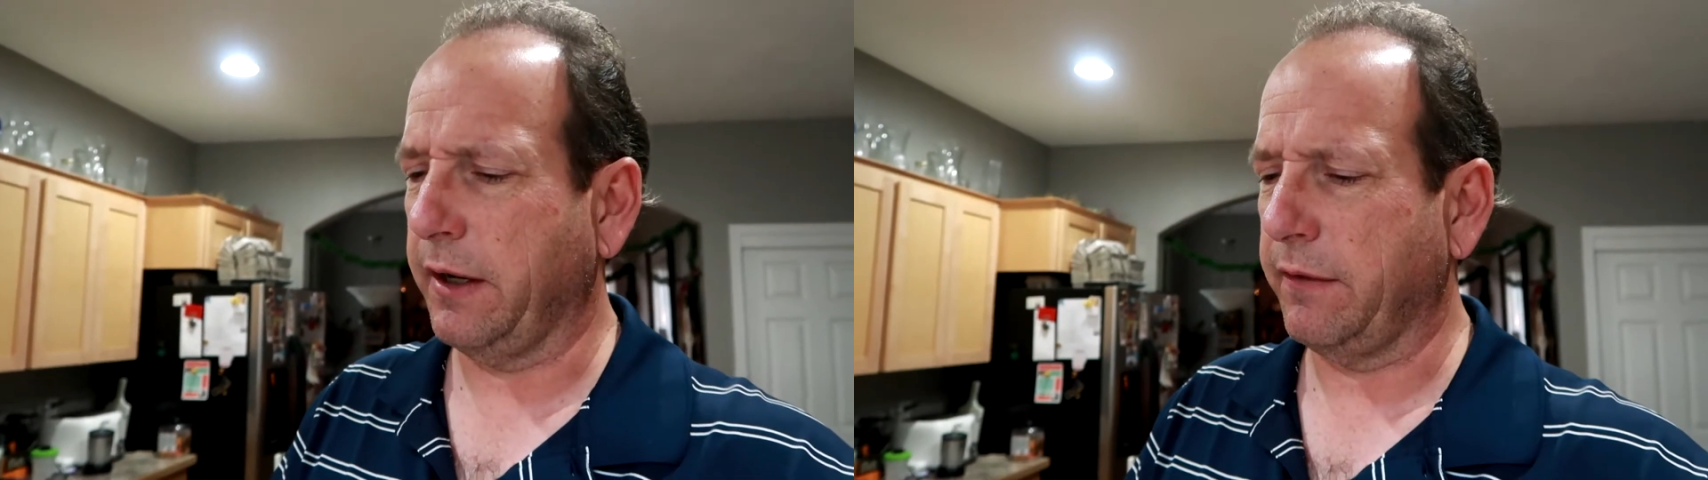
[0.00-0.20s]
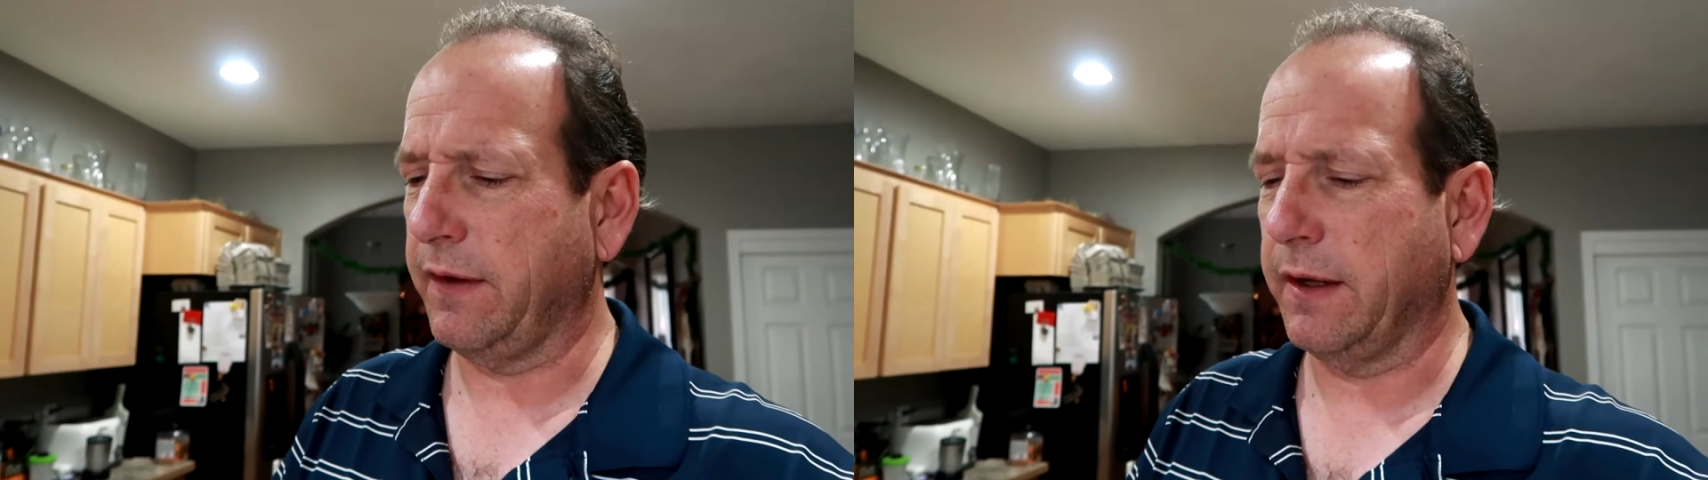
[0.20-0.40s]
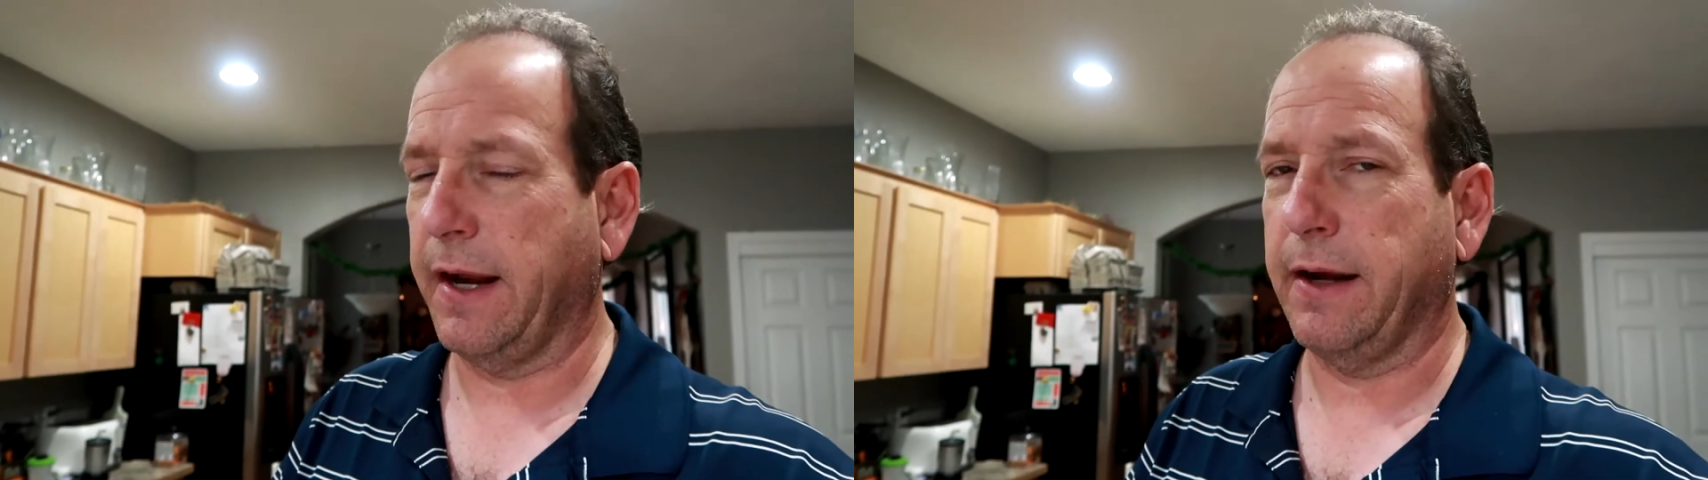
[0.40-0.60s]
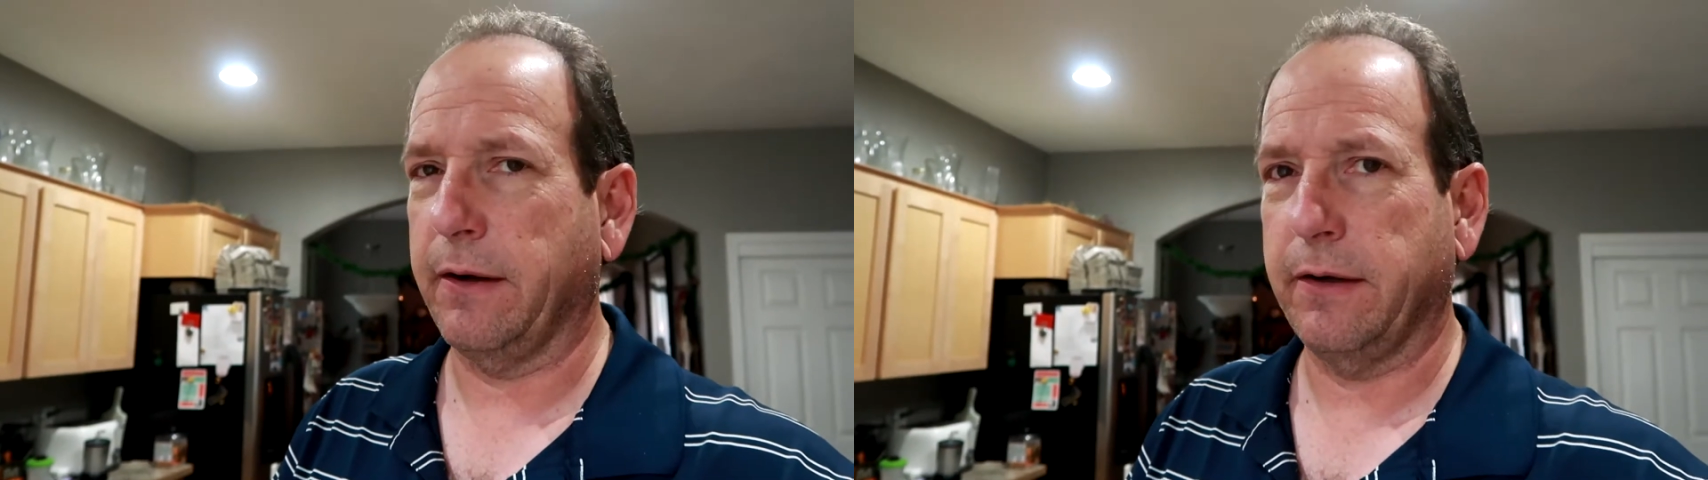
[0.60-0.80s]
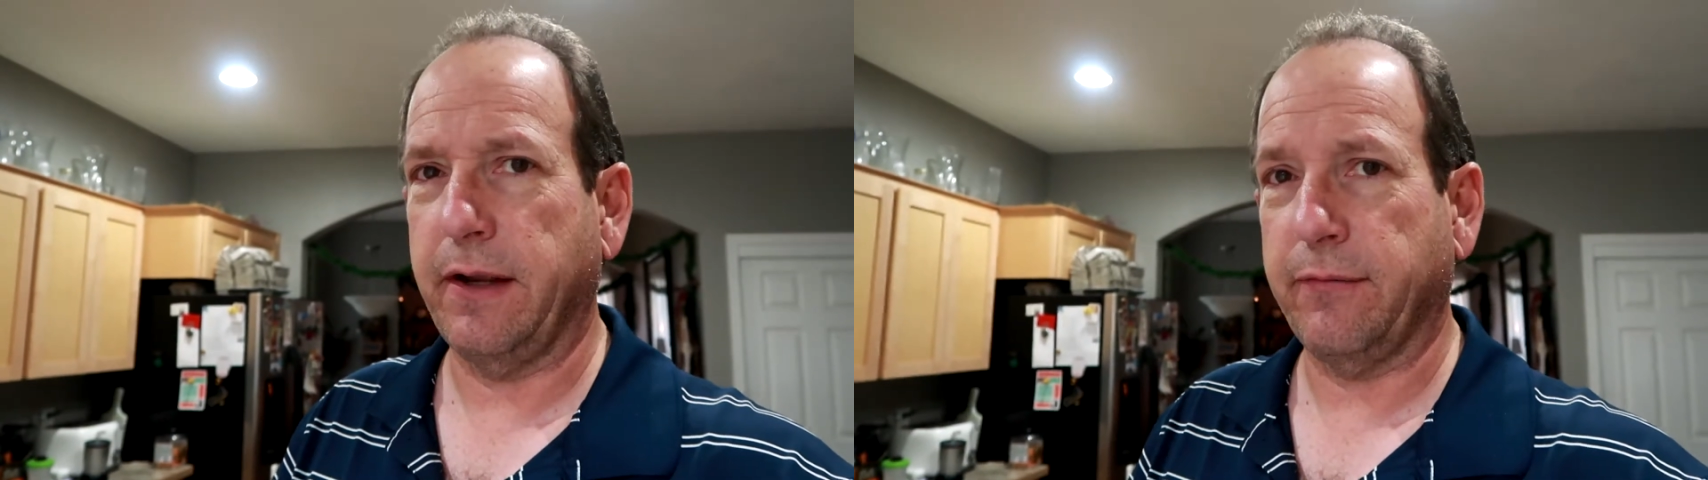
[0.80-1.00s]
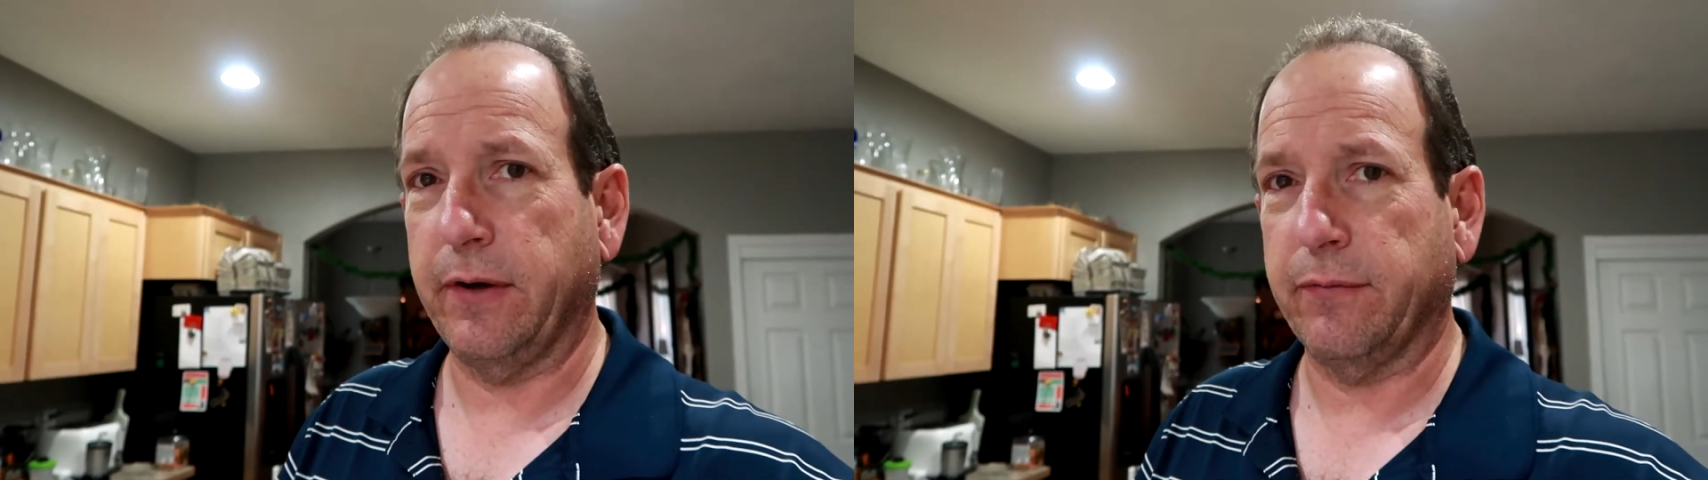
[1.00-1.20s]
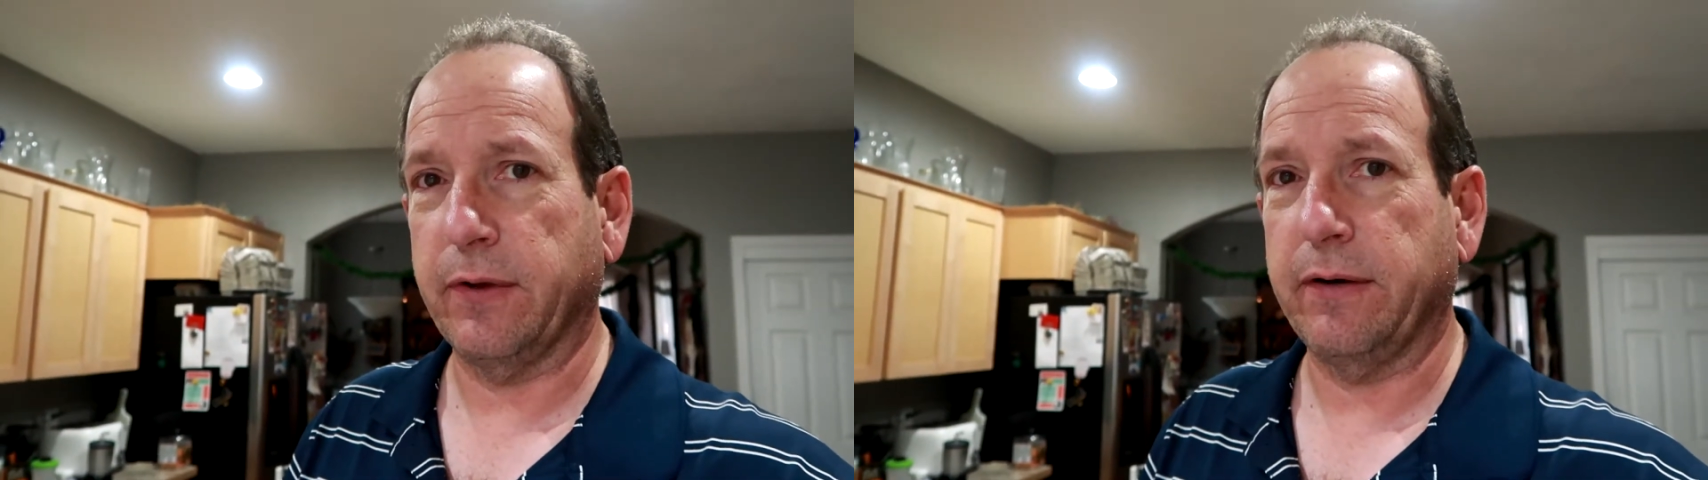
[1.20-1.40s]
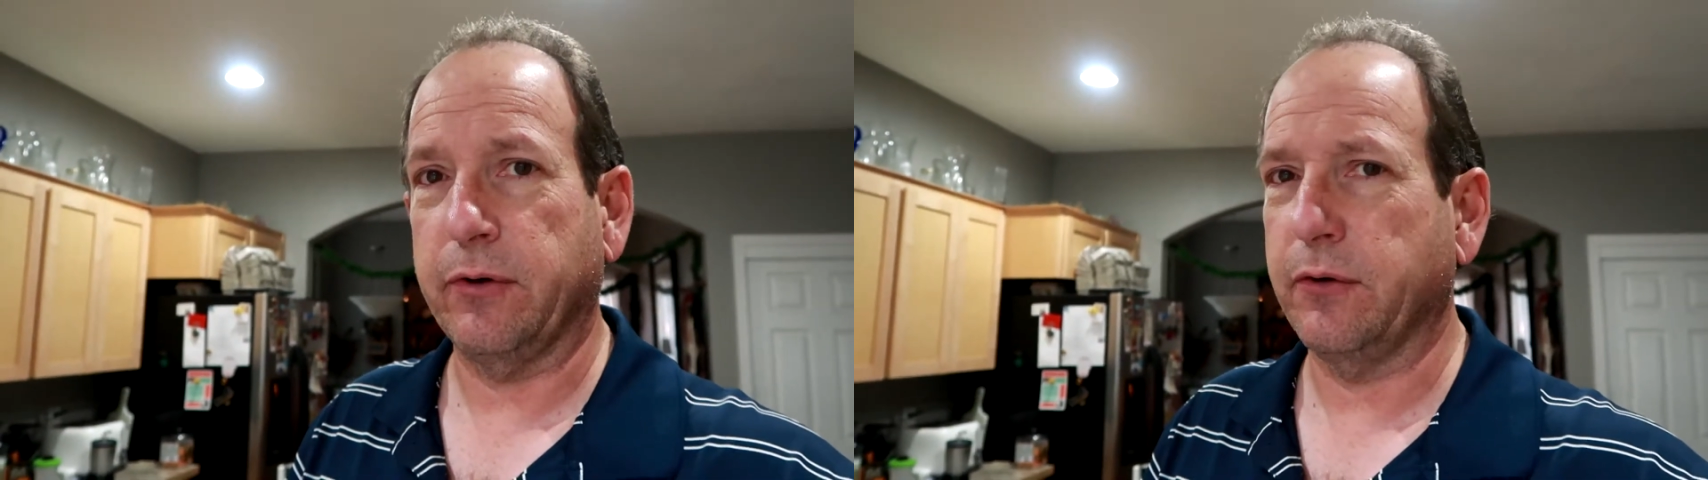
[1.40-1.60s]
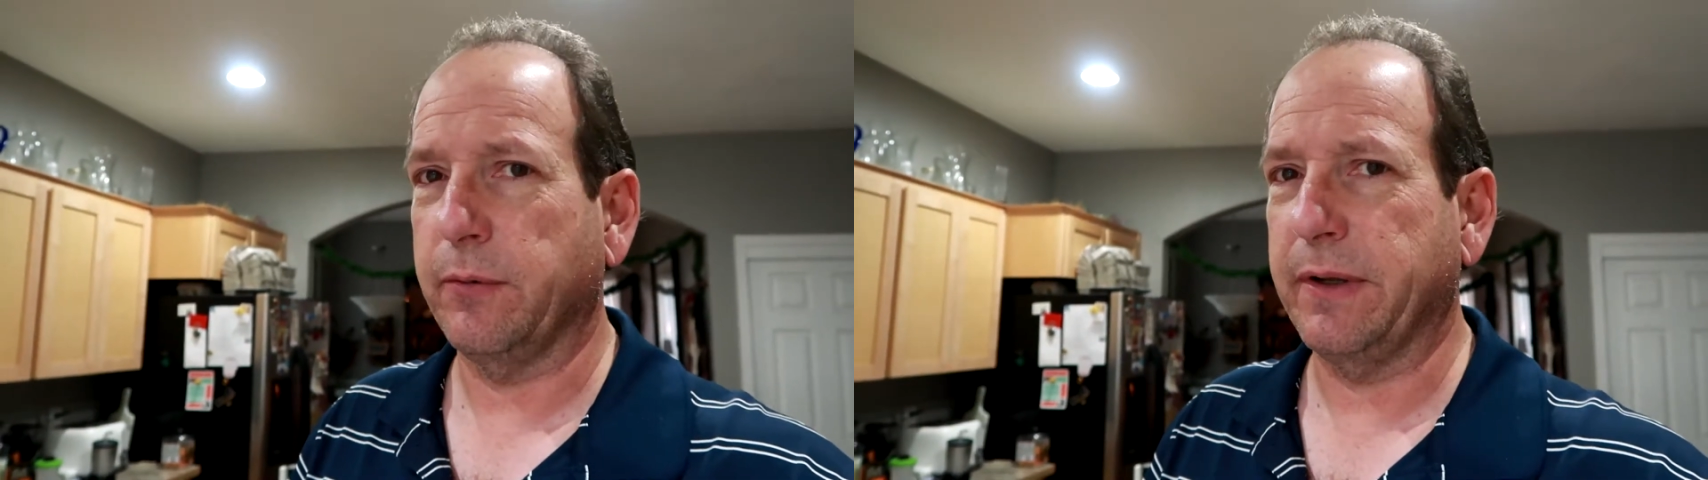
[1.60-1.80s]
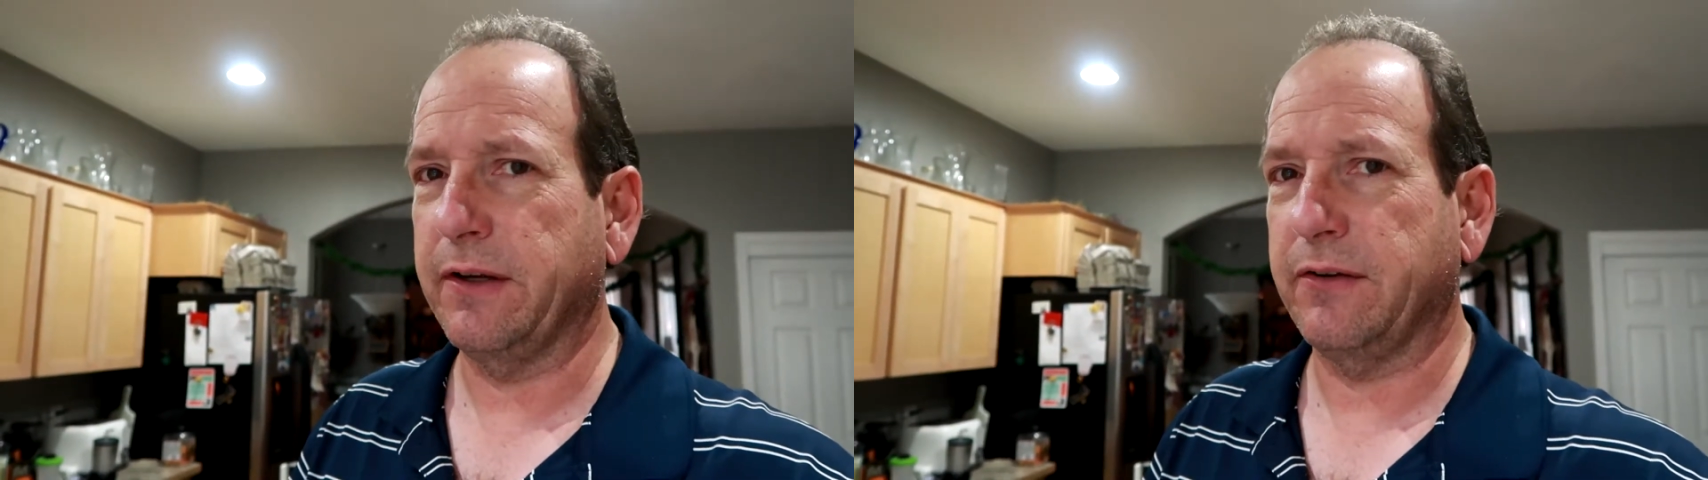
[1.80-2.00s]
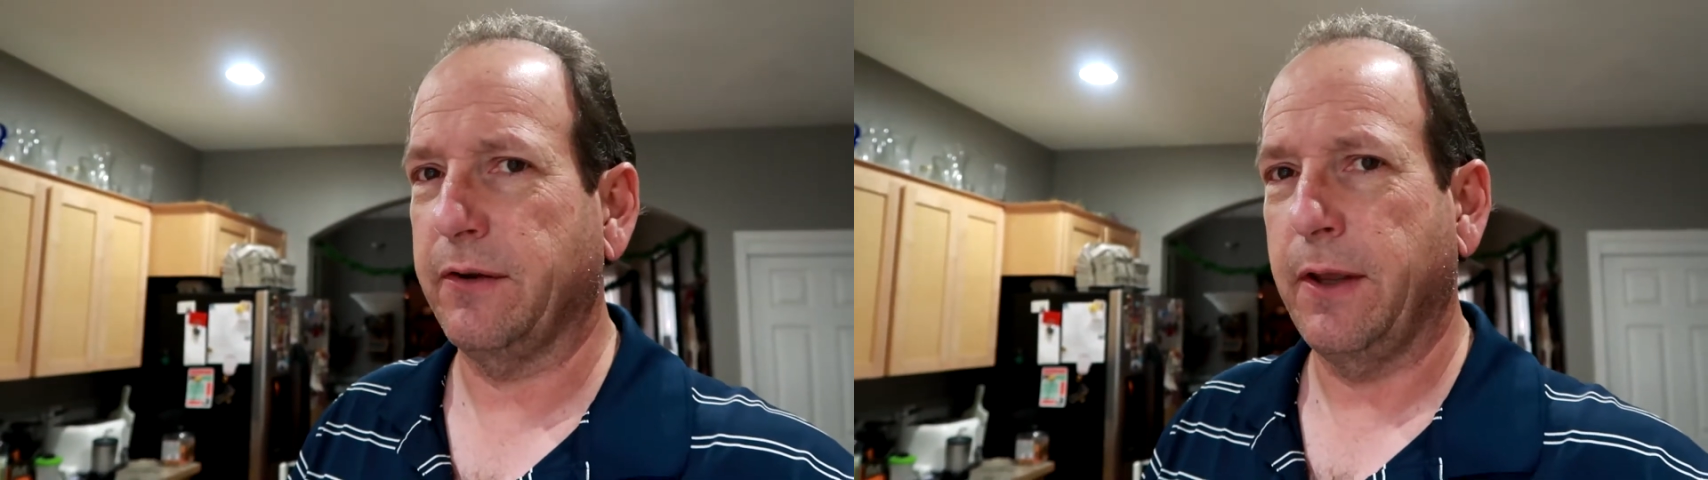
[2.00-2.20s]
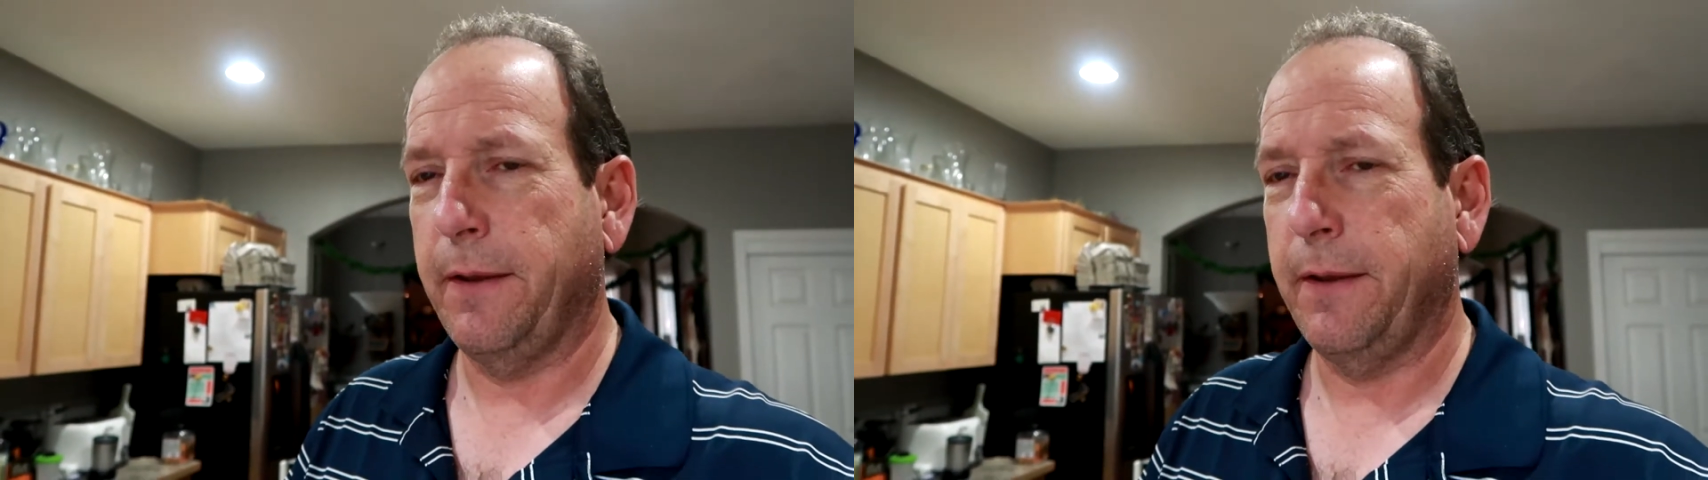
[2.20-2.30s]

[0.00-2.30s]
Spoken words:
I think it added a definite flavor to it, but it